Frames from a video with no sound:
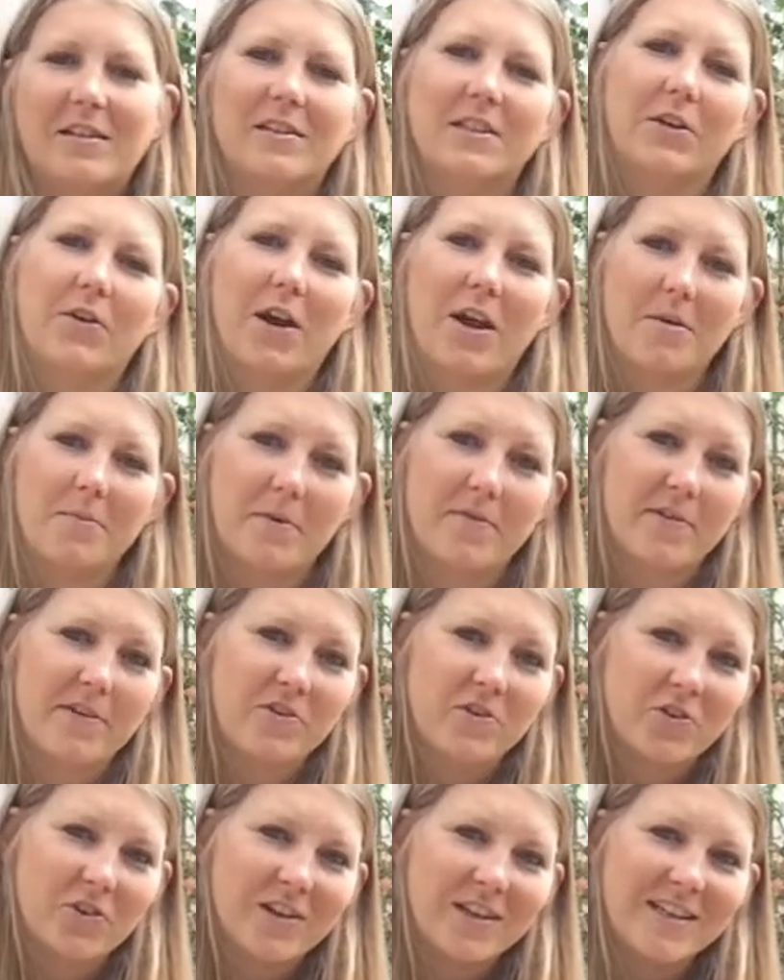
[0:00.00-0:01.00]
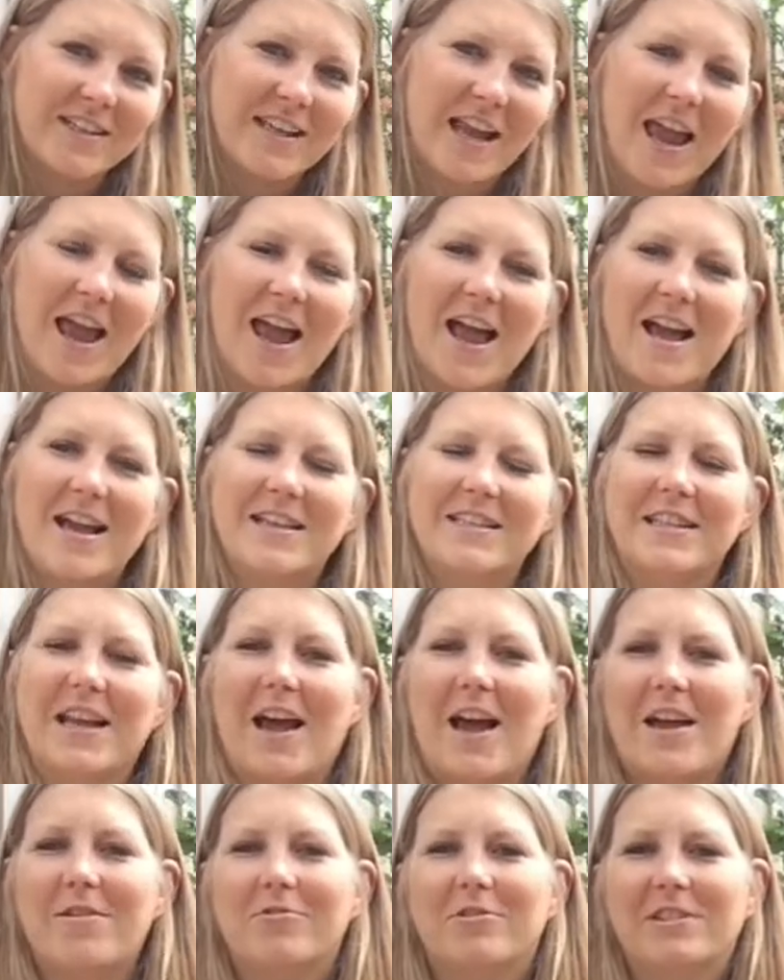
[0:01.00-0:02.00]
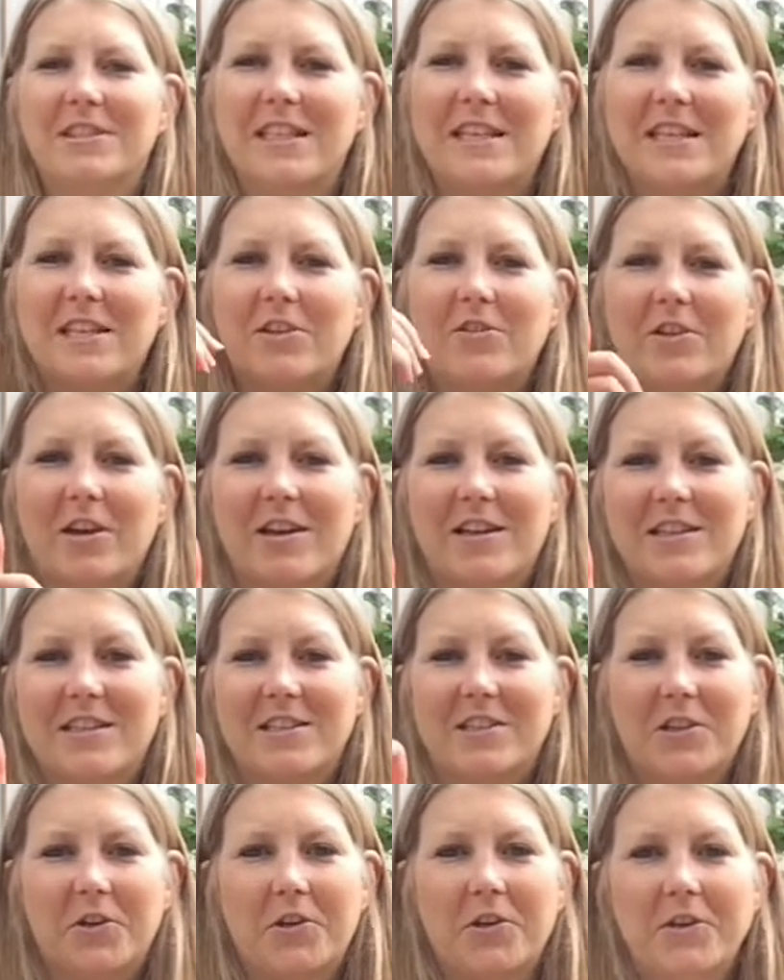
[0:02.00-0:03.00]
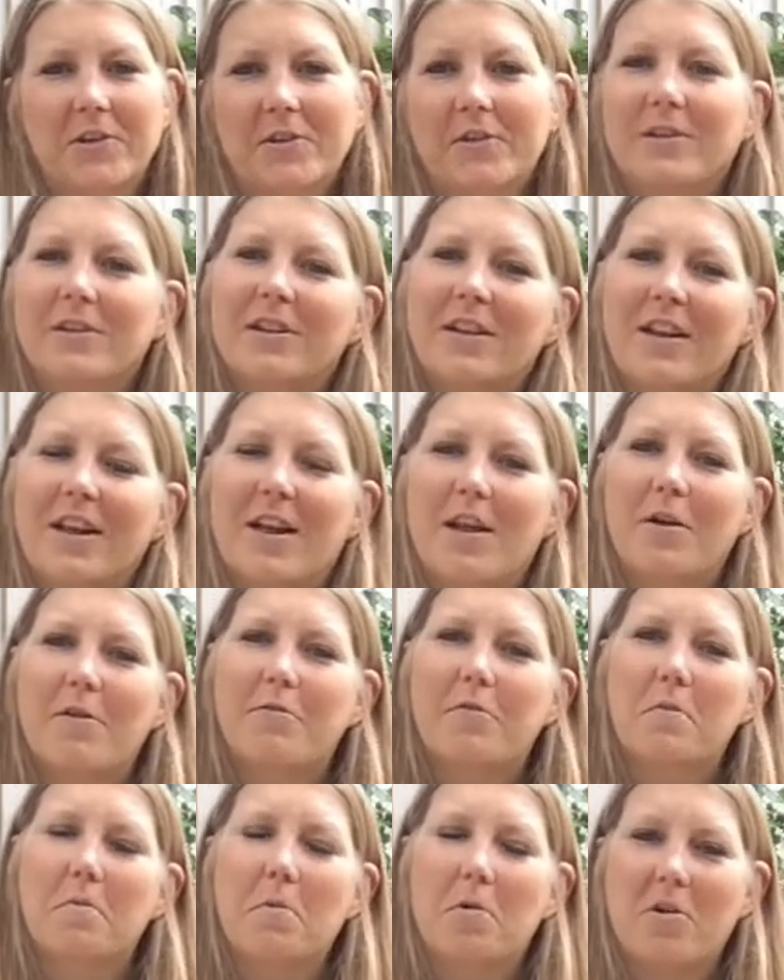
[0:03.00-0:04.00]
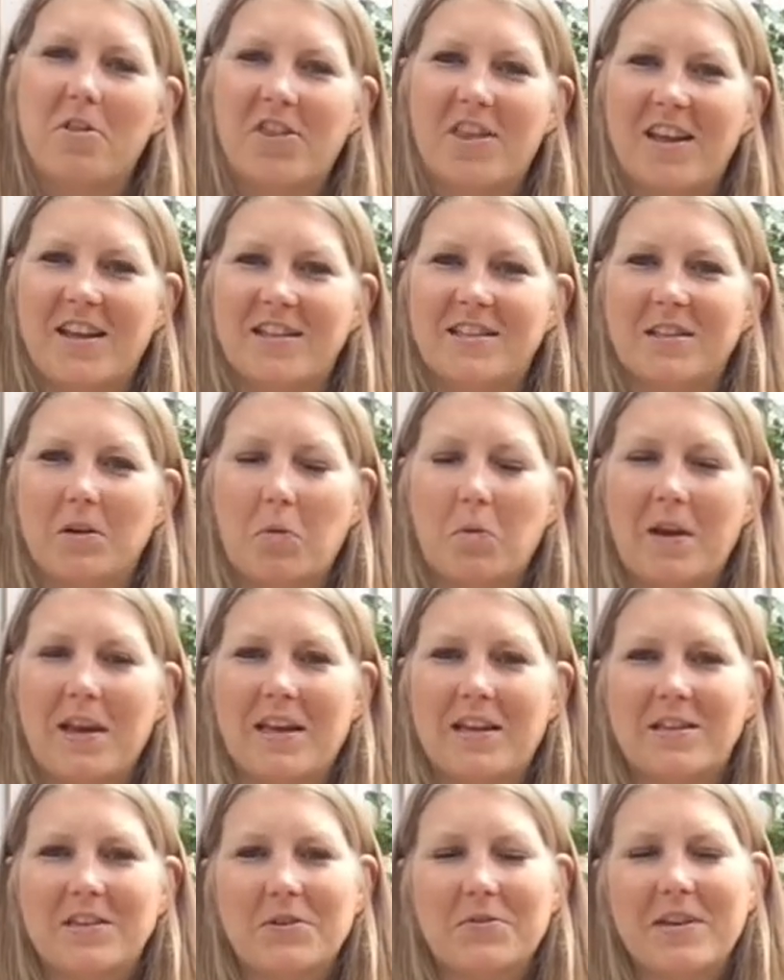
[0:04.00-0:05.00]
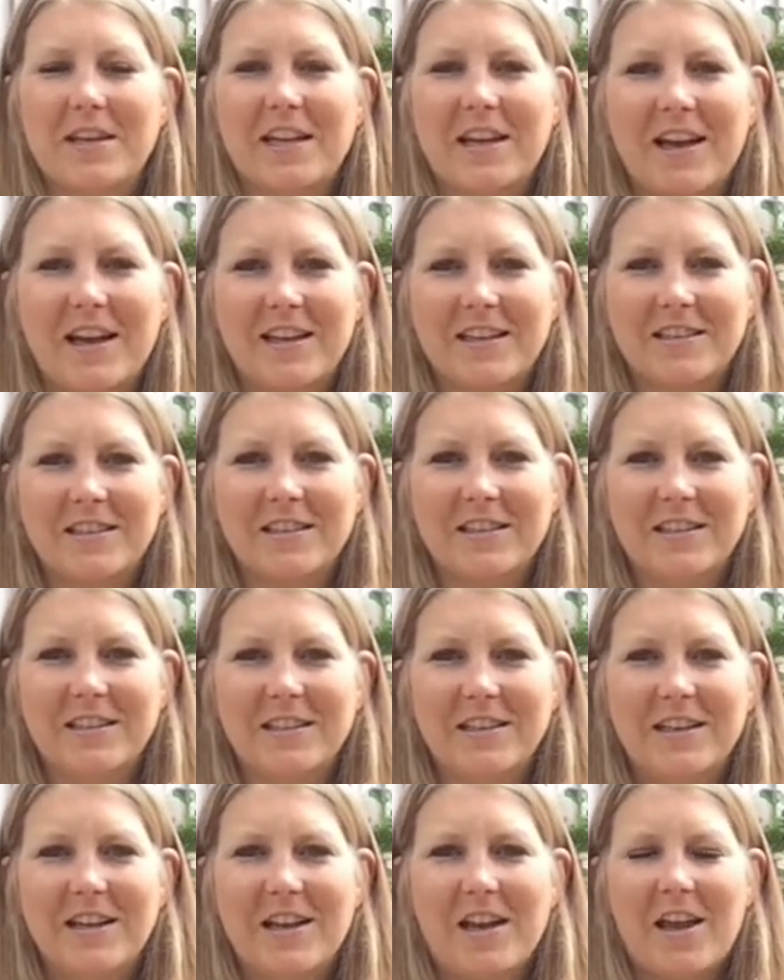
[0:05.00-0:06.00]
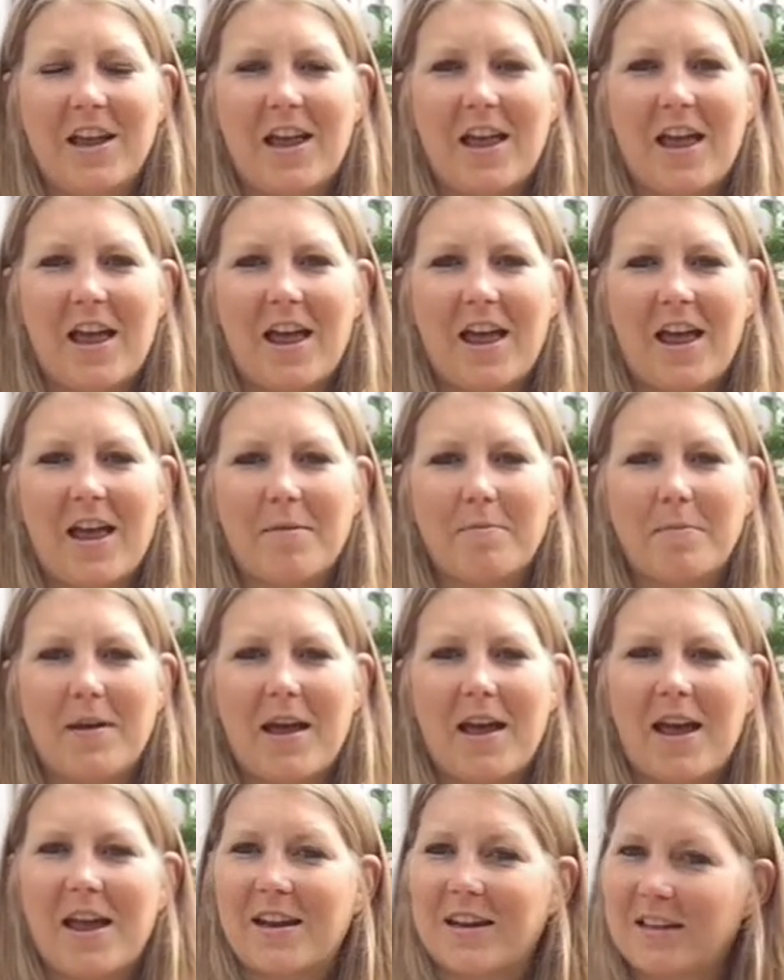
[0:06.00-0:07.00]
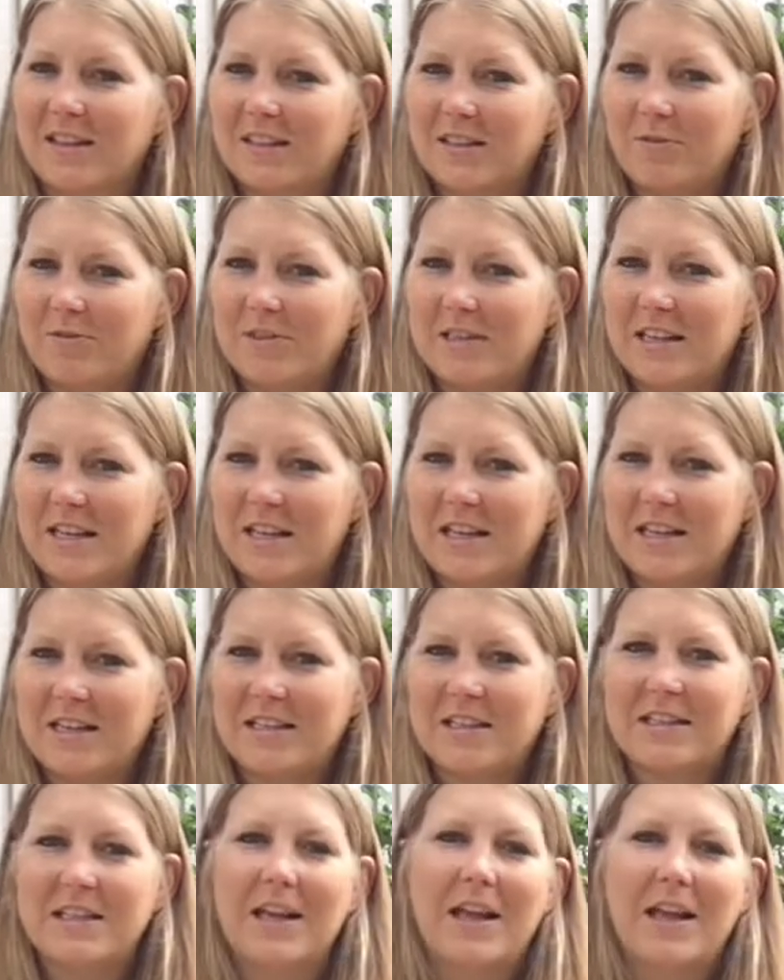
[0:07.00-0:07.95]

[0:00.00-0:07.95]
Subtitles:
So I hope you've enjoyed, and I will see you guys soon for more things we can do in the garden, and activities,